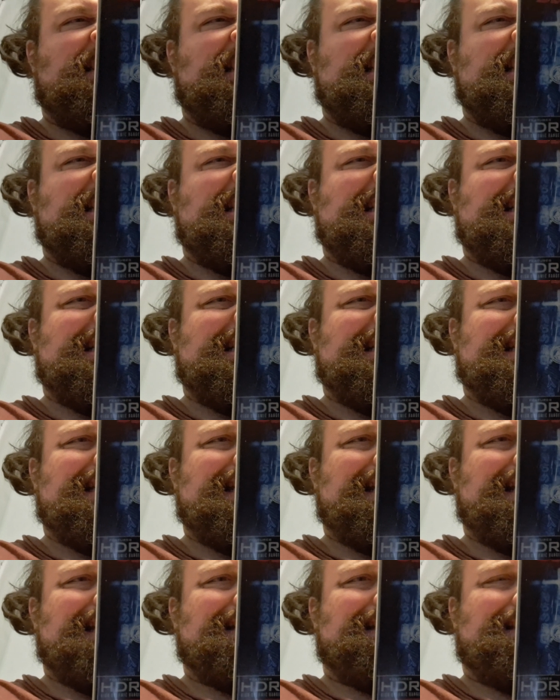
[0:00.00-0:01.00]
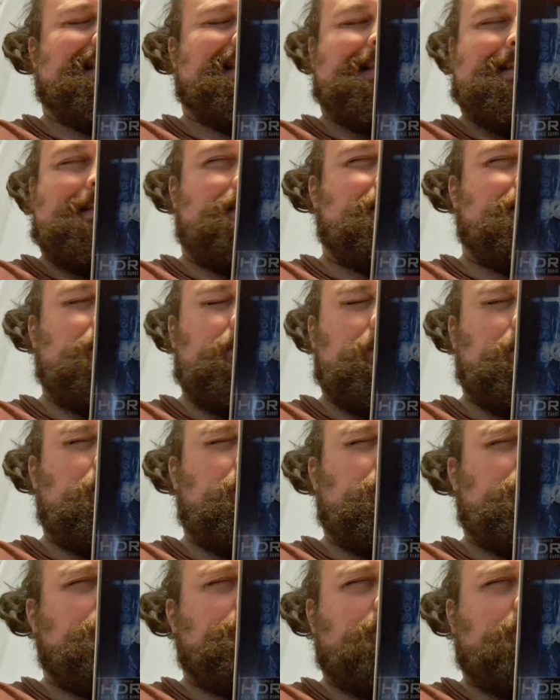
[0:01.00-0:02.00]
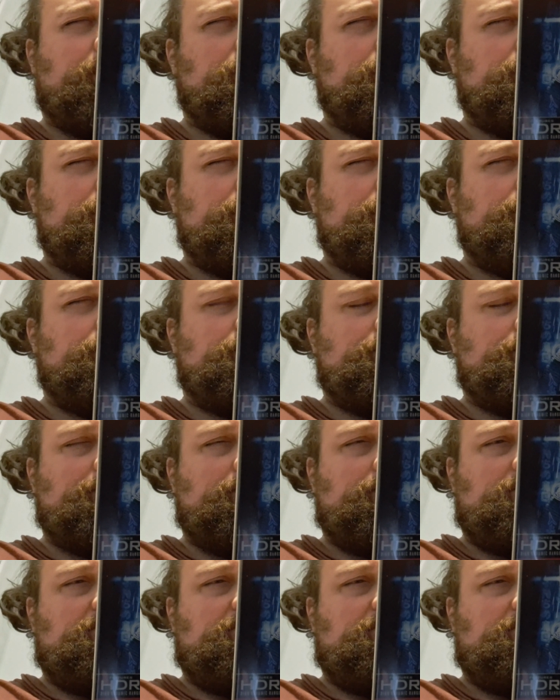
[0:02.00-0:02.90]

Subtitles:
And it's just too long and bloated and